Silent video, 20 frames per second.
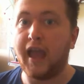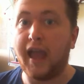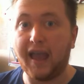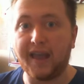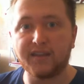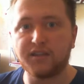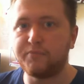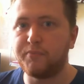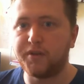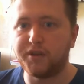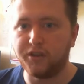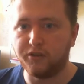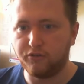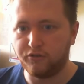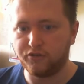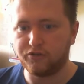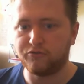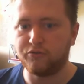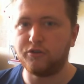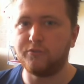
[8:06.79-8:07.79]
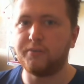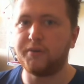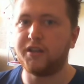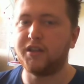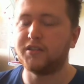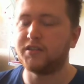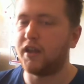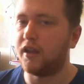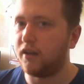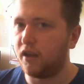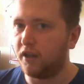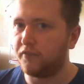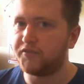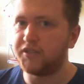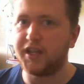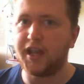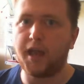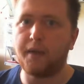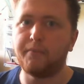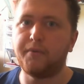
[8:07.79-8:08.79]
as per usual, because I love
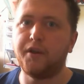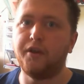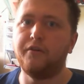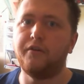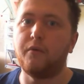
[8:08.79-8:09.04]
Diablo.